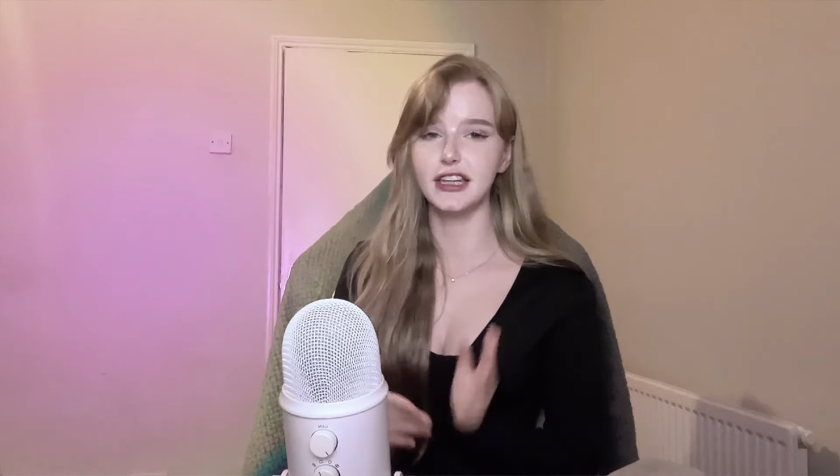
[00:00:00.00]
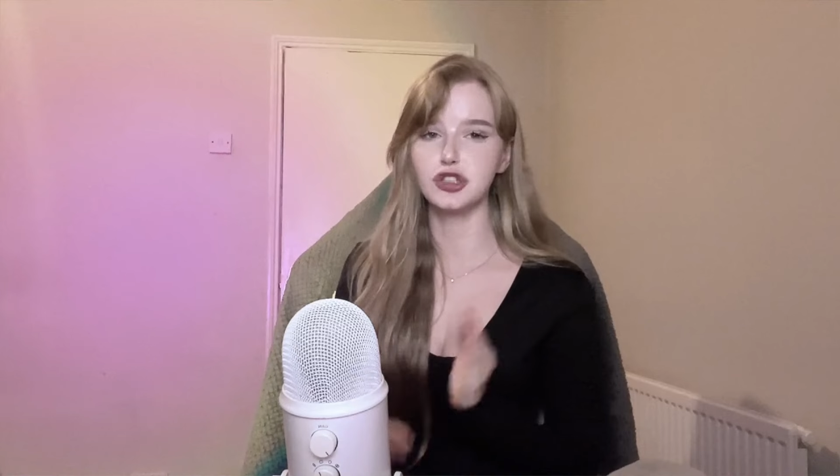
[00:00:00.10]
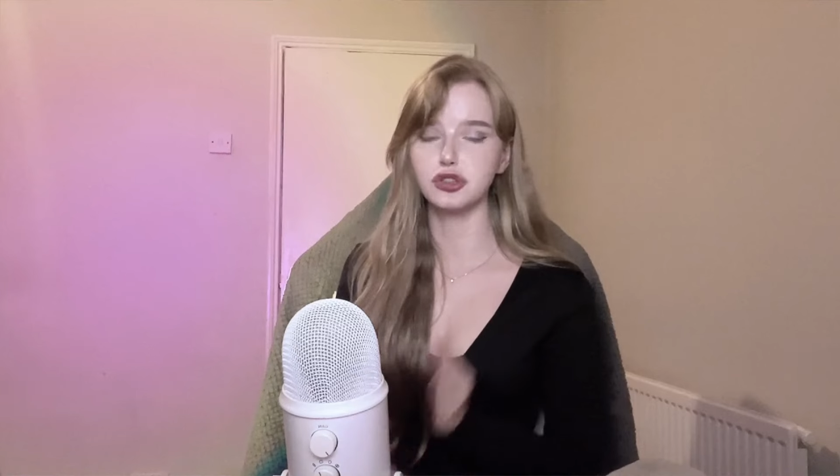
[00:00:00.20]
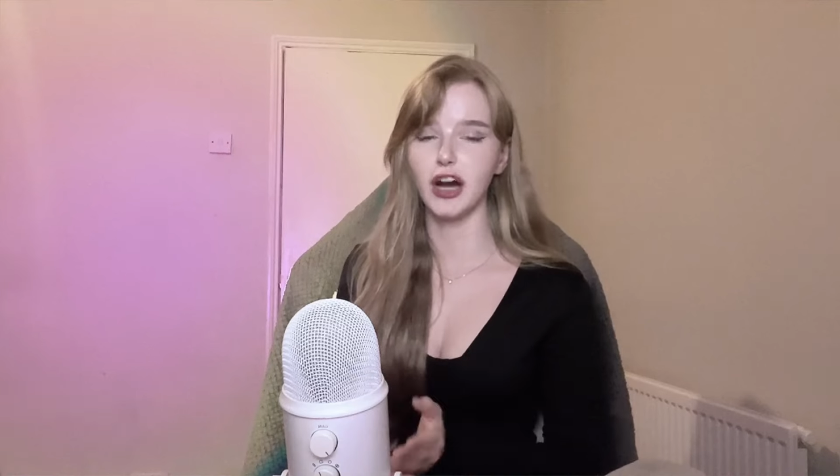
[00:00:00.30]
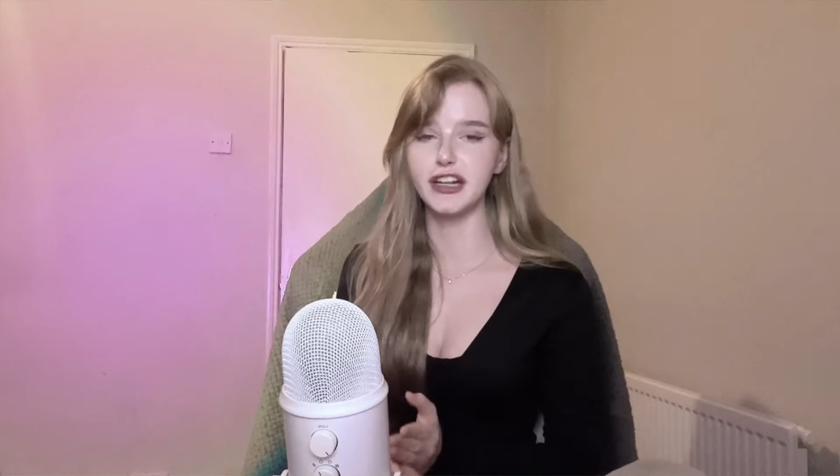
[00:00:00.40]
they
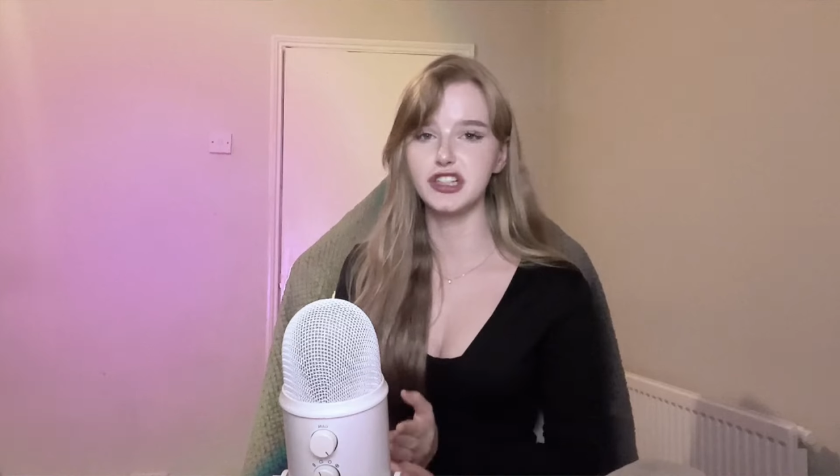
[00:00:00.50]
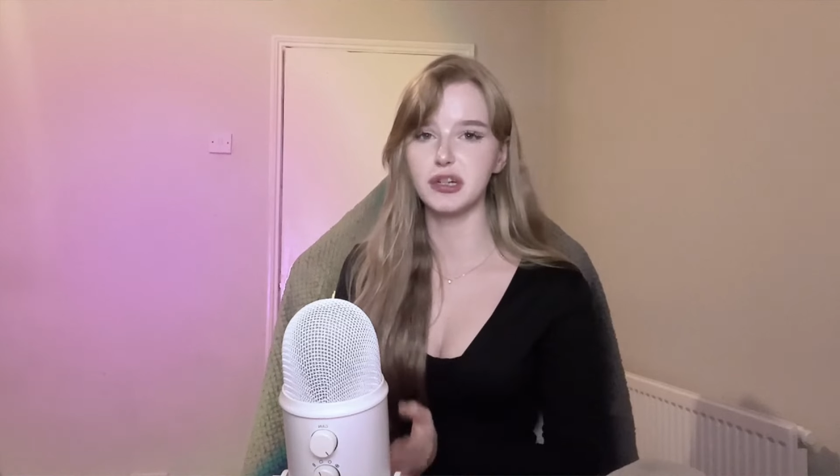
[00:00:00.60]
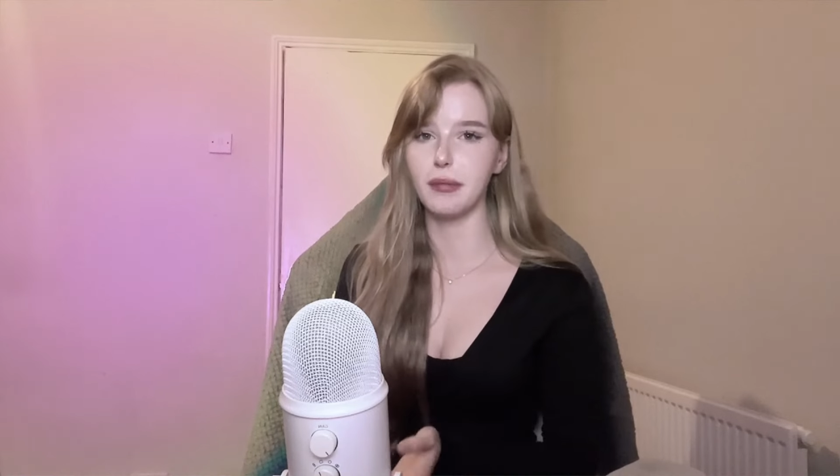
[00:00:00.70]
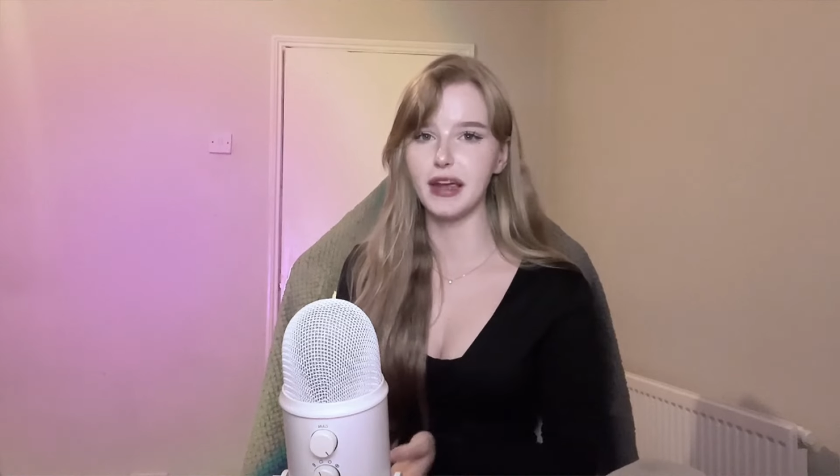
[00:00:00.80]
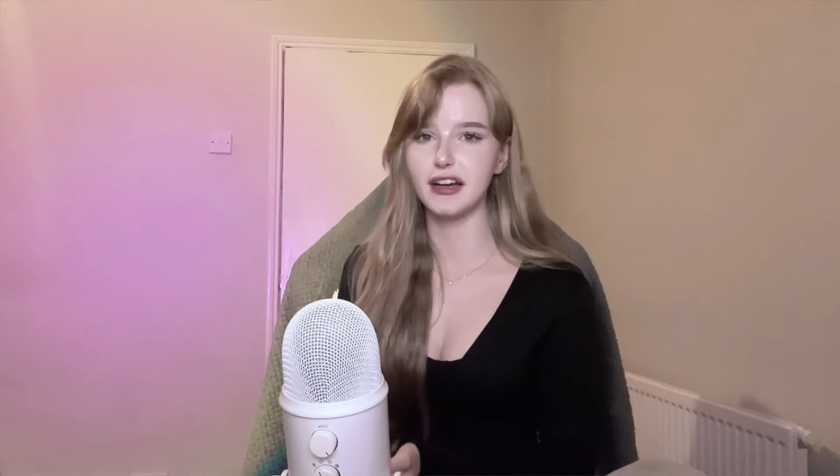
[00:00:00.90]
tried
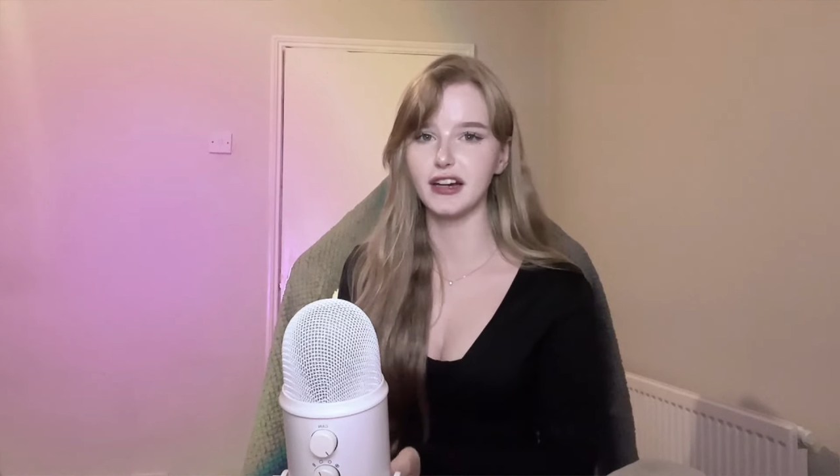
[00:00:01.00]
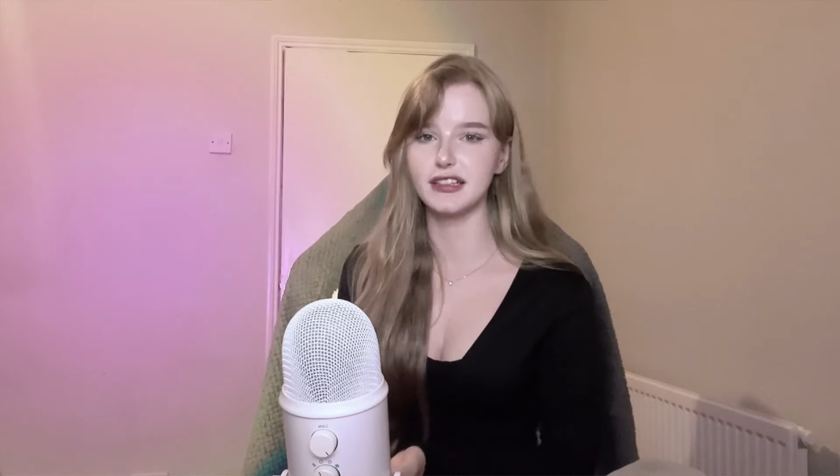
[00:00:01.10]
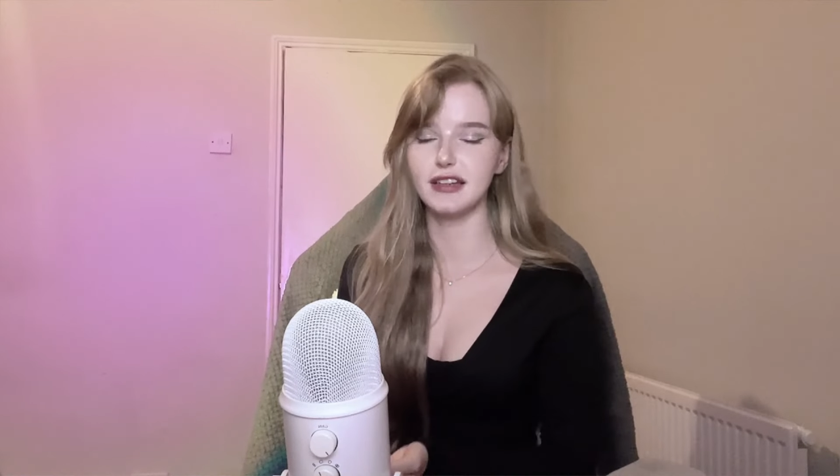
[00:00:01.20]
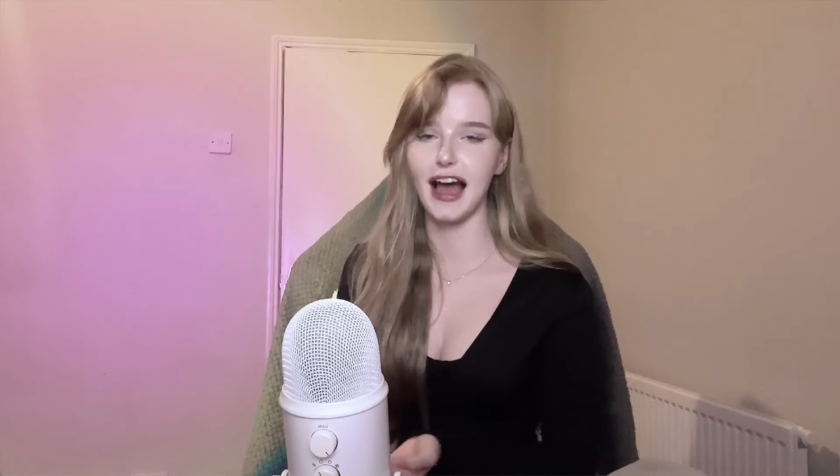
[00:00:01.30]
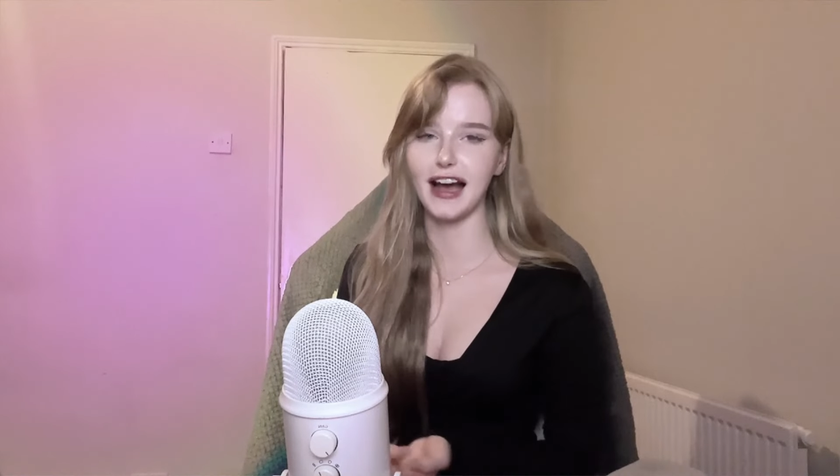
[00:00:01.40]
to make
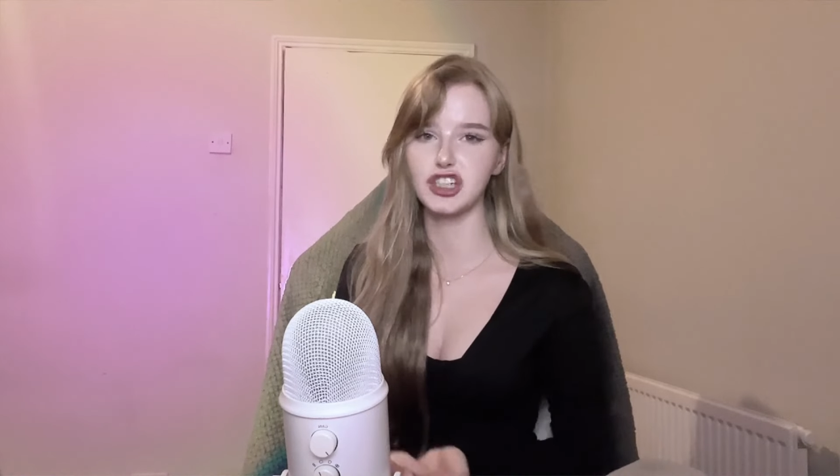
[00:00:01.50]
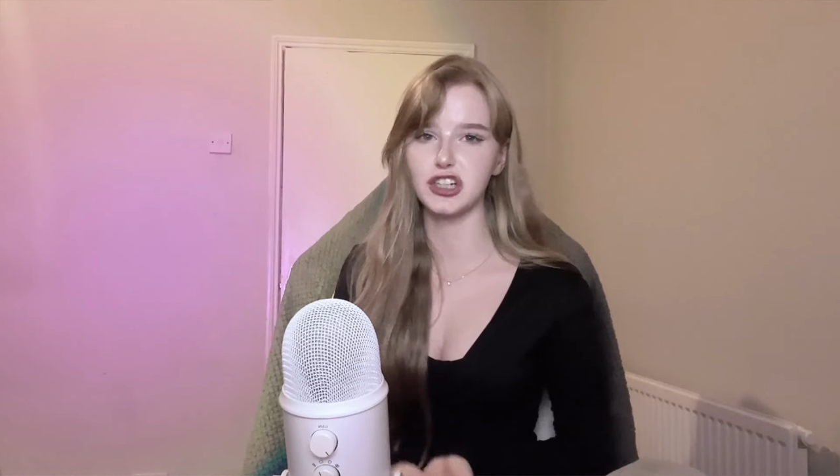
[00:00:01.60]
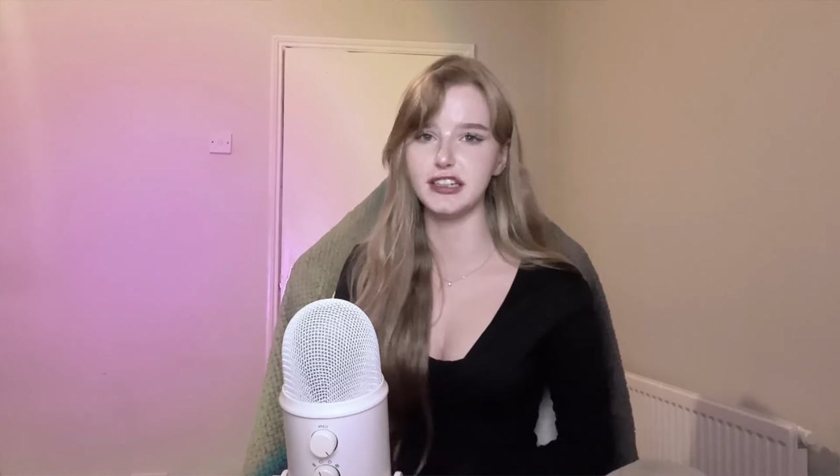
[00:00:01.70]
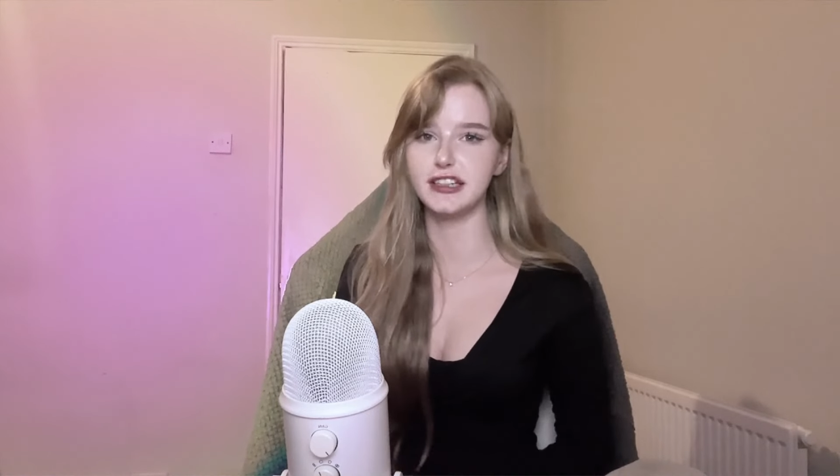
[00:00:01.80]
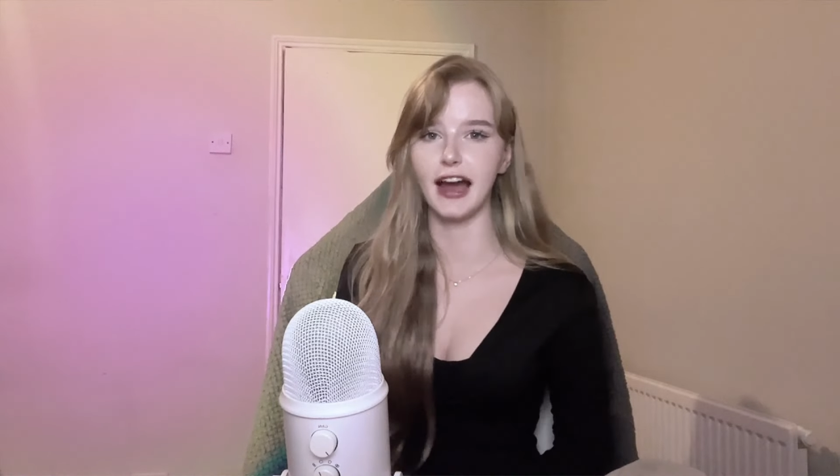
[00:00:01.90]
us
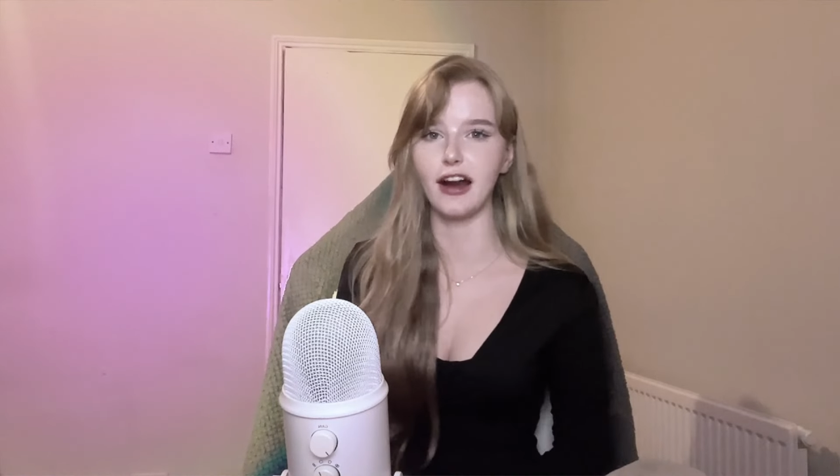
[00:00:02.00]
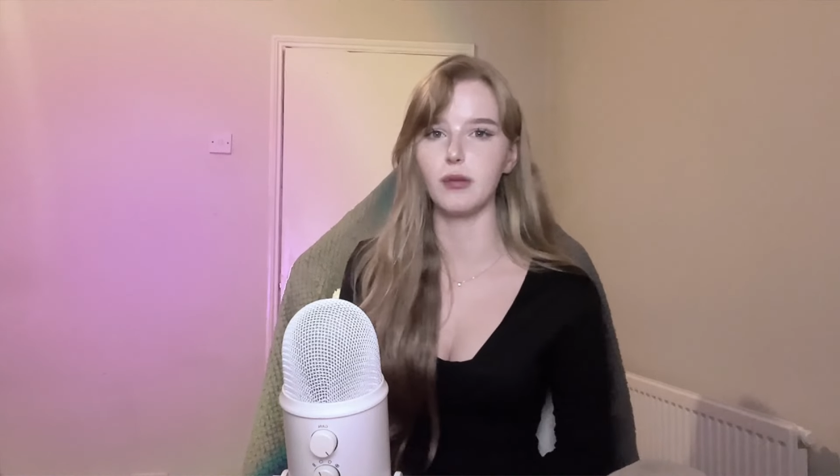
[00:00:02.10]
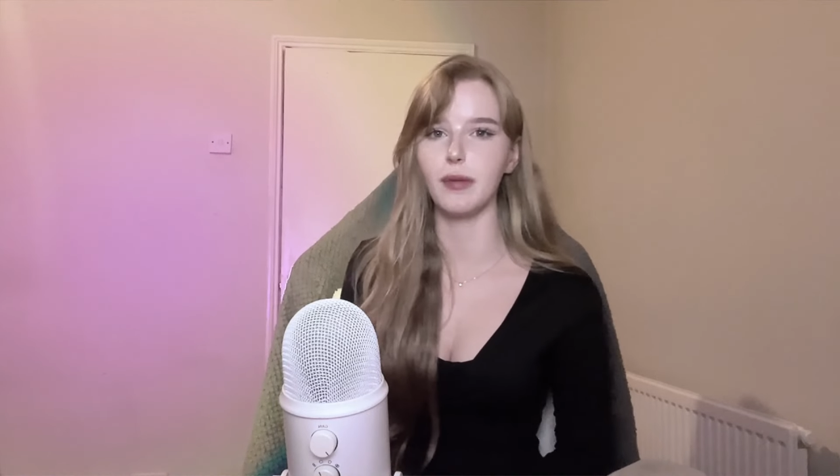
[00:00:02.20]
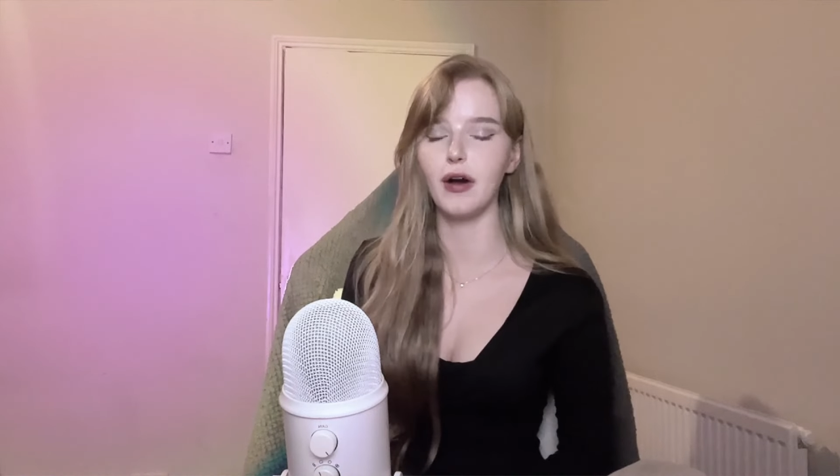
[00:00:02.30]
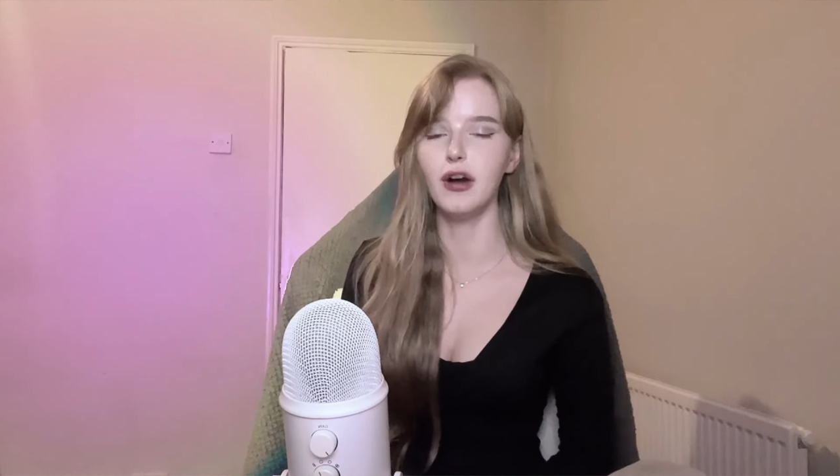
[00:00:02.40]
actually
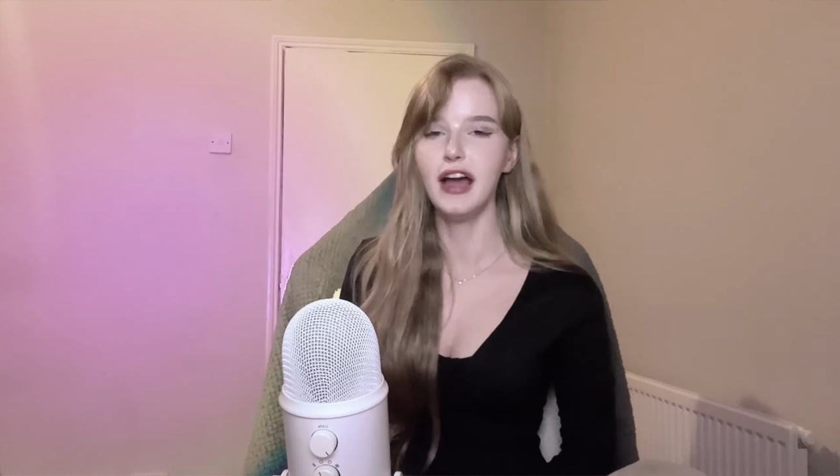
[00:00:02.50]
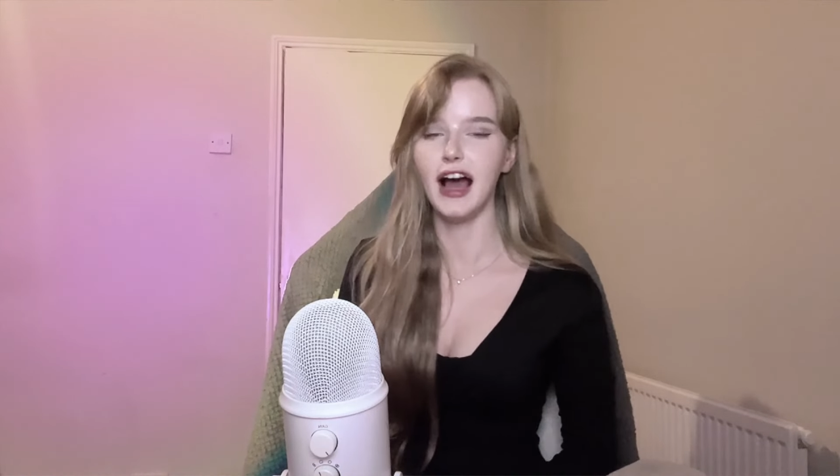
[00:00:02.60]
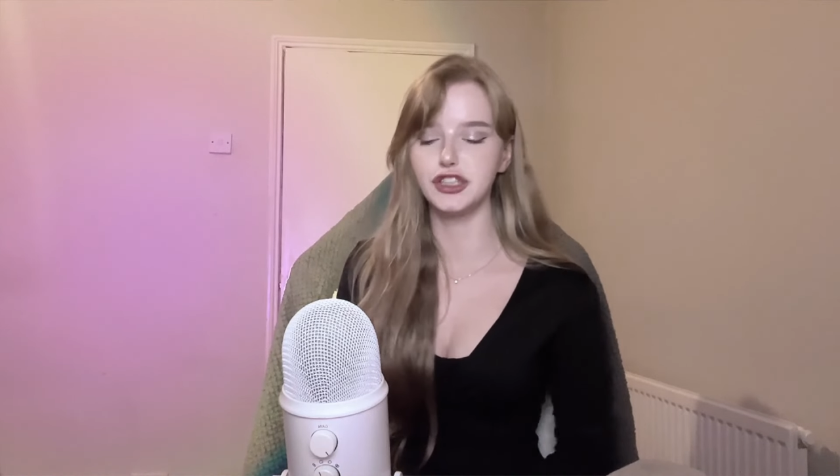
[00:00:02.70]
care about